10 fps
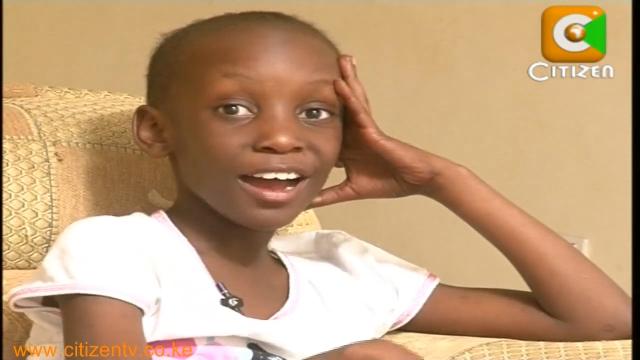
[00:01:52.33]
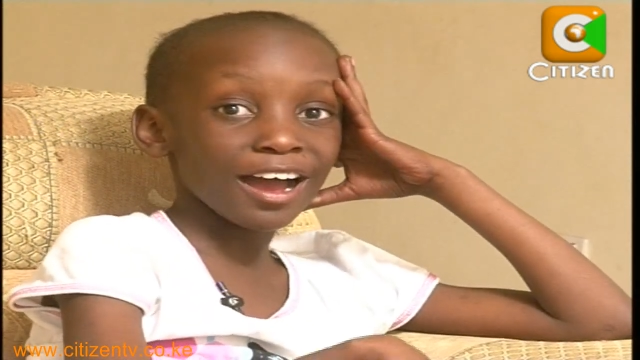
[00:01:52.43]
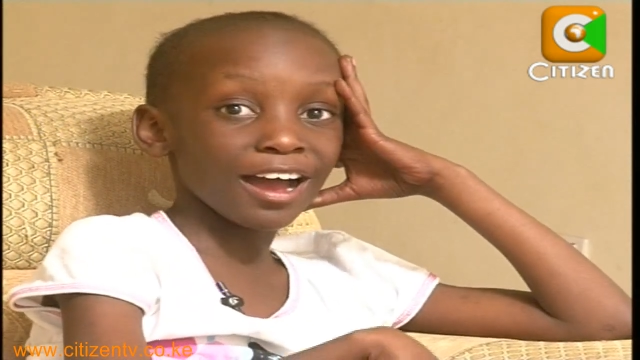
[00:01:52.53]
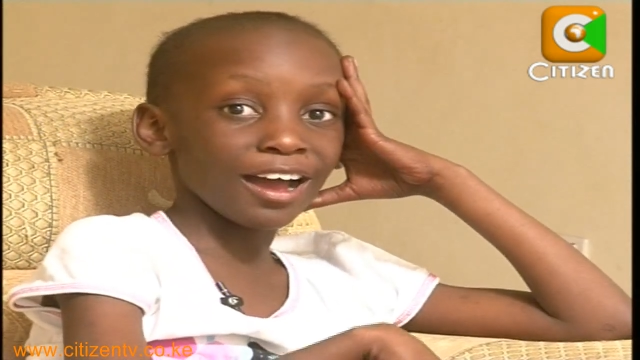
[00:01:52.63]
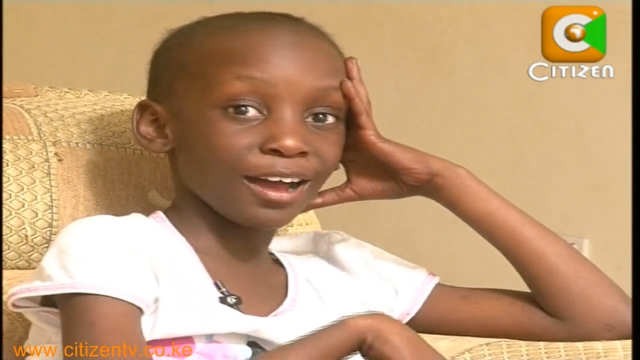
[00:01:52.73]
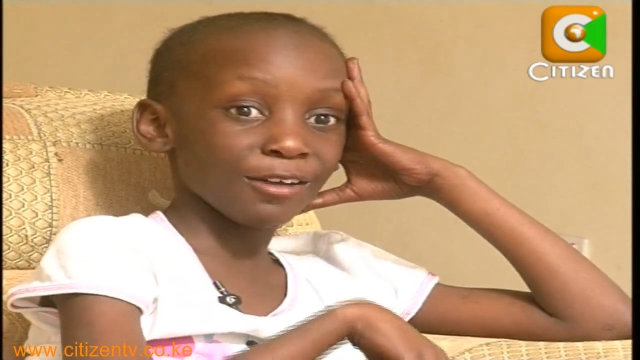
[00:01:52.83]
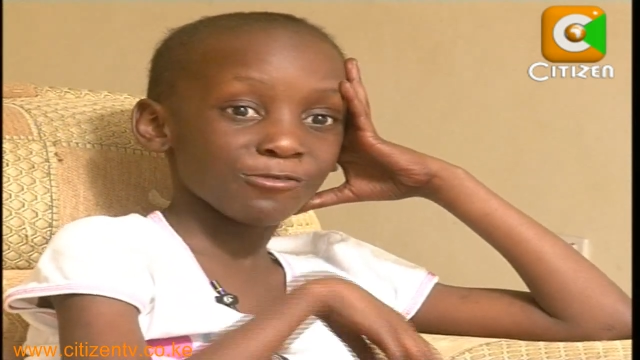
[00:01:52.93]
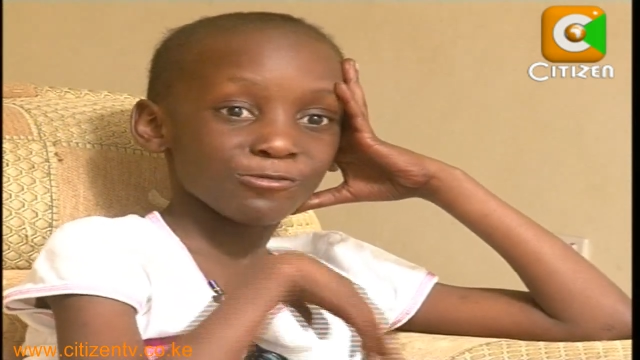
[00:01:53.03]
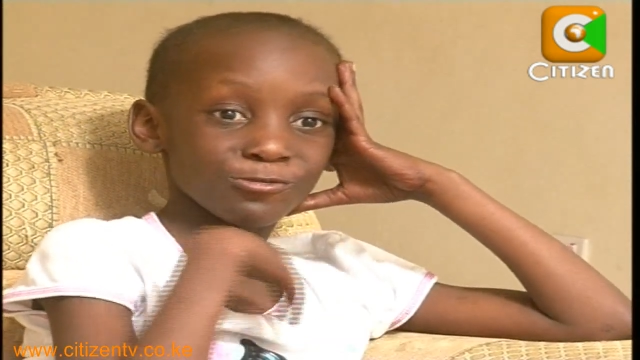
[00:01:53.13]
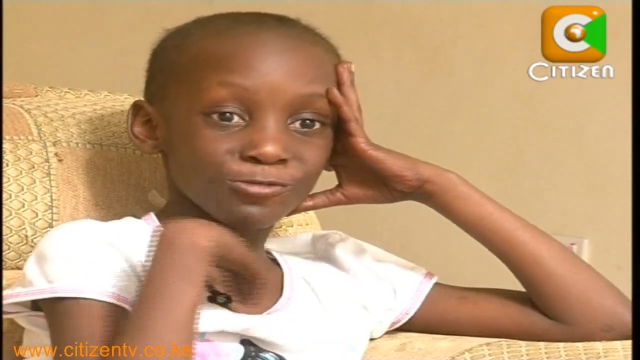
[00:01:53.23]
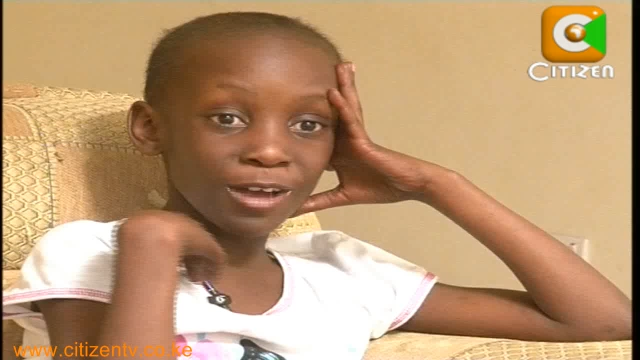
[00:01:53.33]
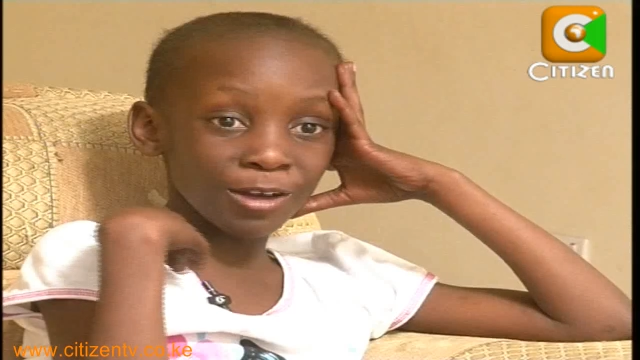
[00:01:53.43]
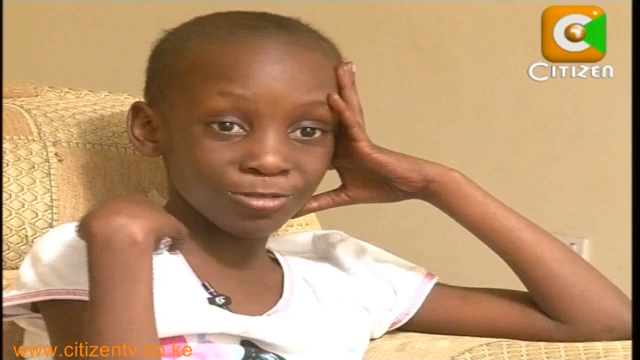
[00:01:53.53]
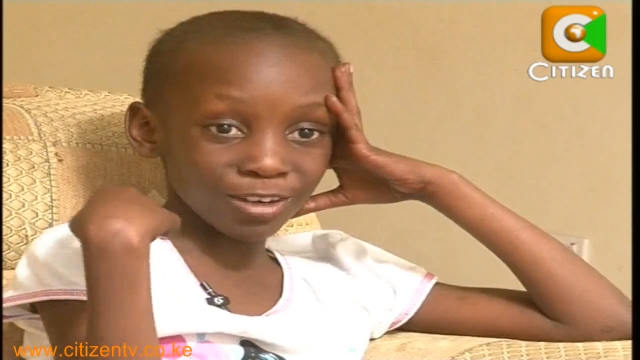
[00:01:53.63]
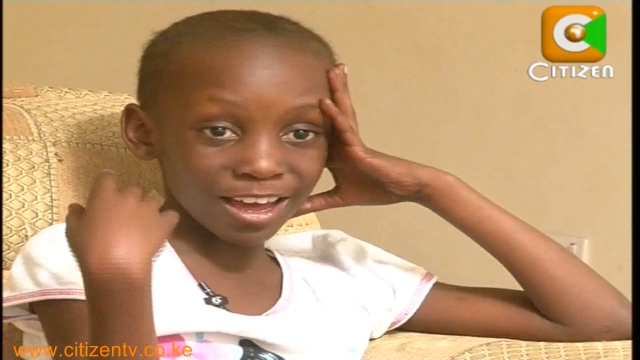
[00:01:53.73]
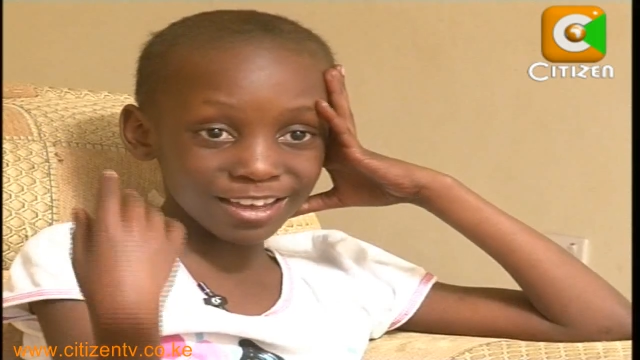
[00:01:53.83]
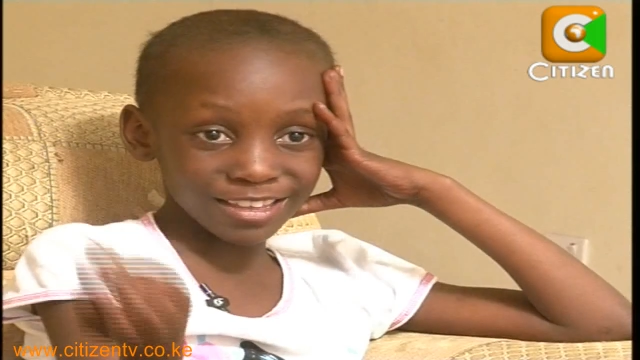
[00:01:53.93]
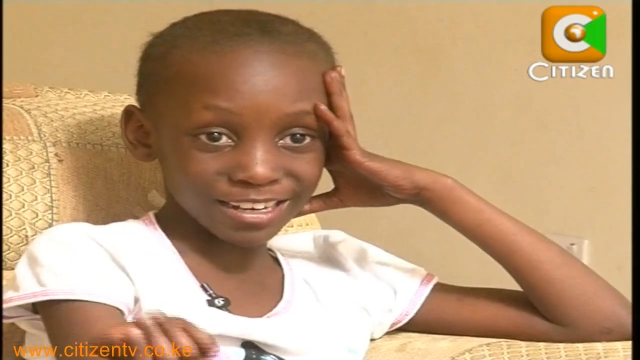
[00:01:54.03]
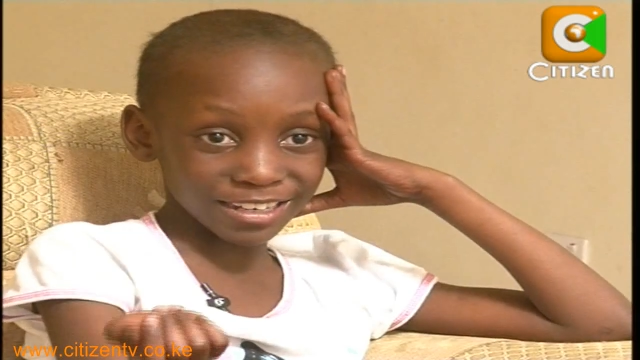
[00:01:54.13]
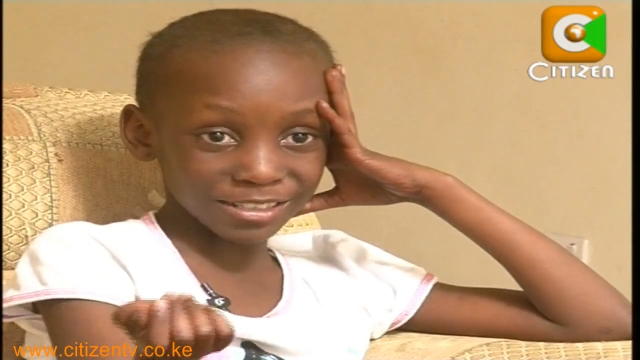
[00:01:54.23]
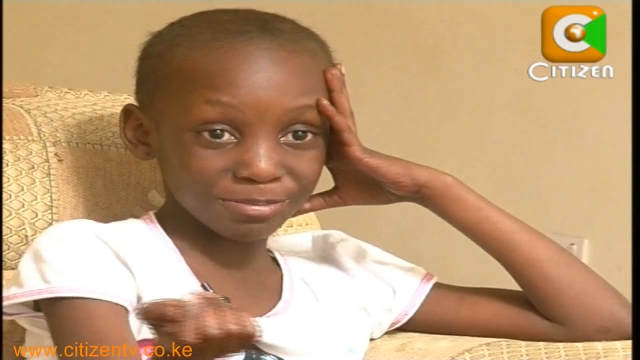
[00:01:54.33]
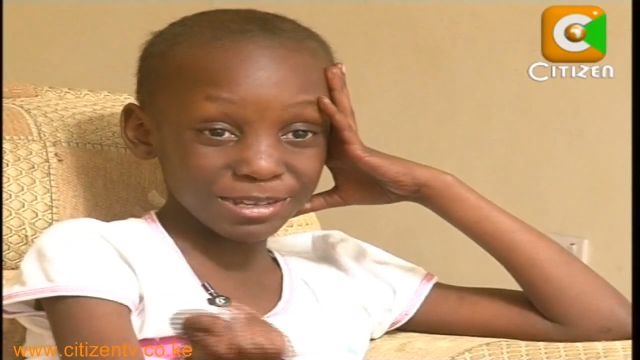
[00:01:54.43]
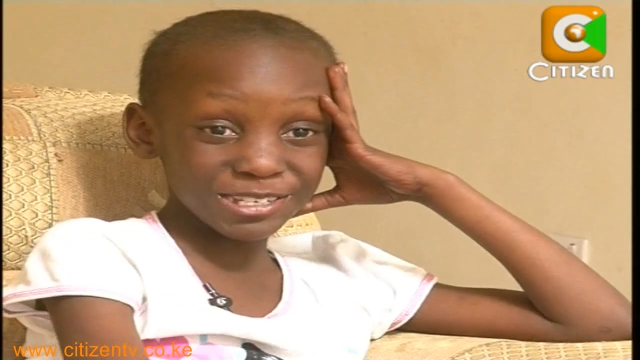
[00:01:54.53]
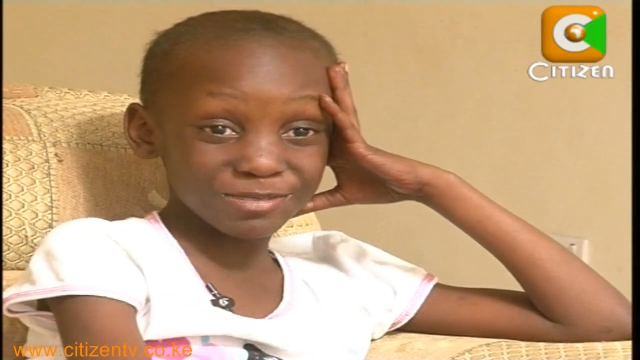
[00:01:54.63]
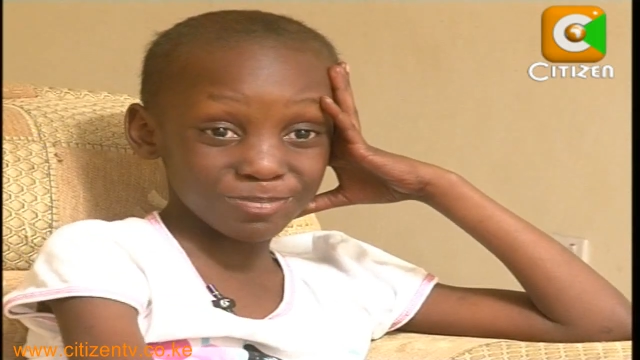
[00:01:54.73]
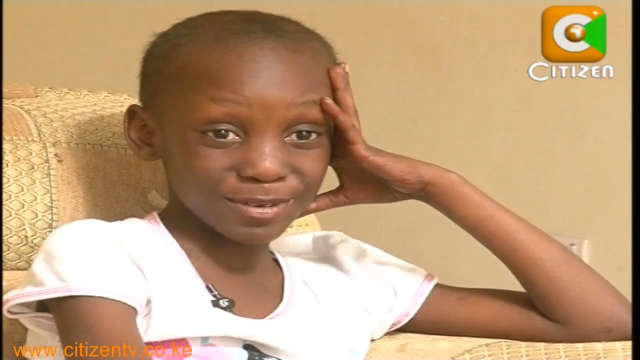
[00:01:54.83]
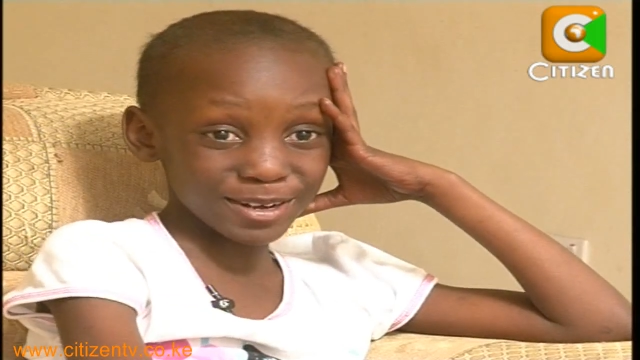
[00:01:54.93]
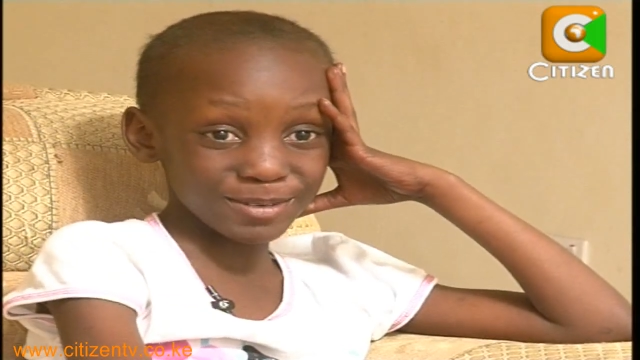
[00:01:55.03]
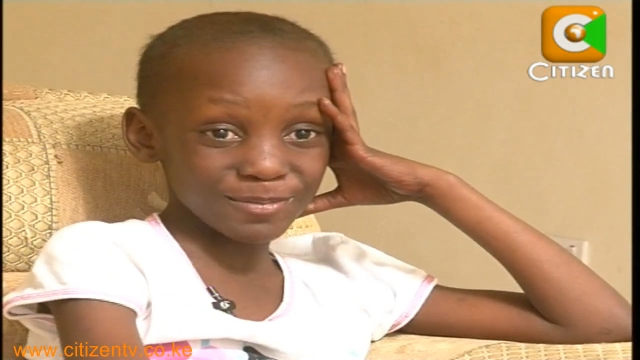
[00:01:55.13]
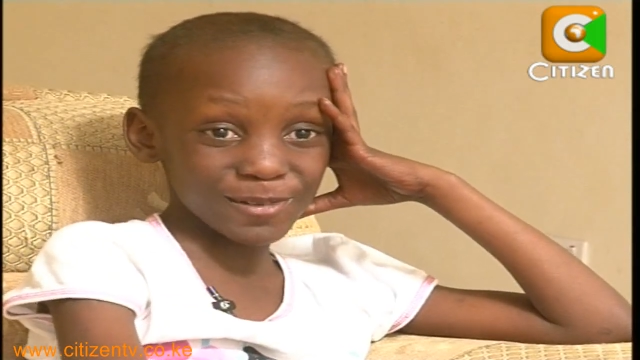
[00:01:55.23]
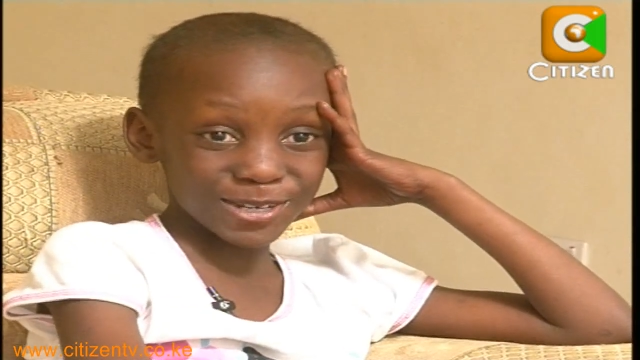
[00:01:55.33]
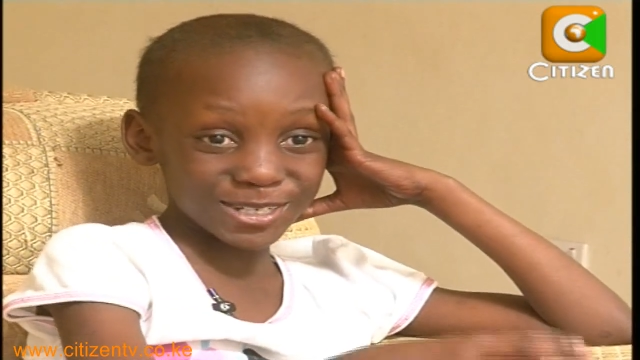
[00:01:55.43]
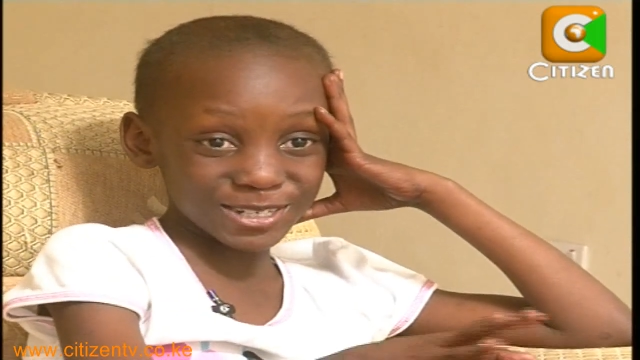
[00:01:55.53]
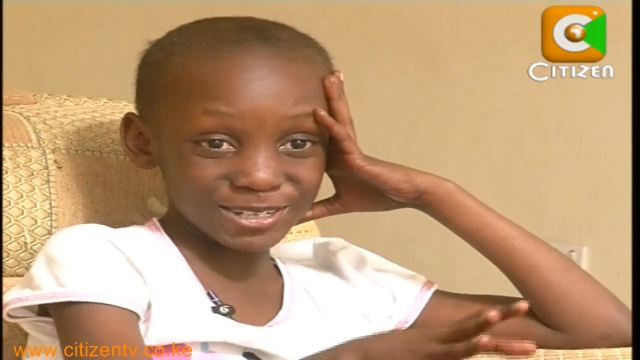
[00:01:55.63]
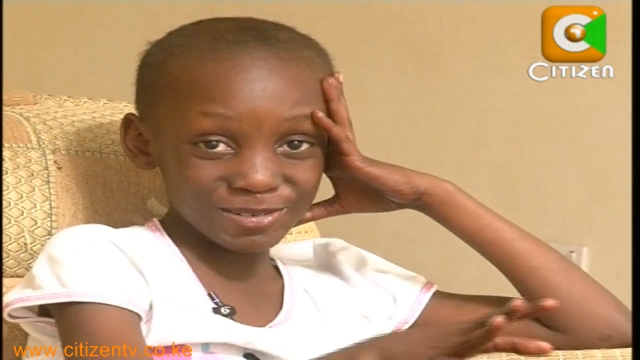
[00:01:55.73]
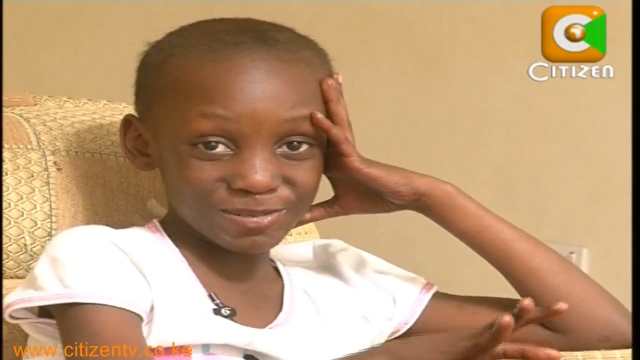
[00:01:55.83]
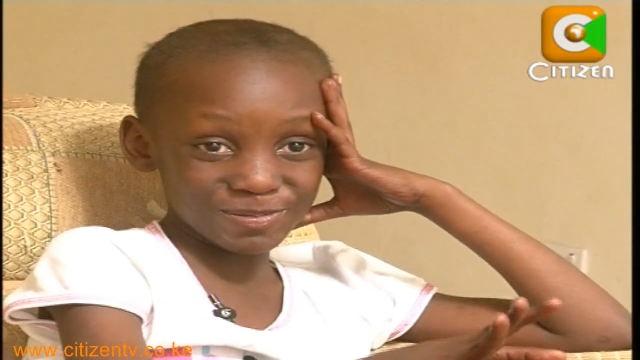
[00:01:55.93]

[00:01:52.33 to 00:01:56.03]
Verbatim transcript: uh, a fly that has been sprayed Motindu.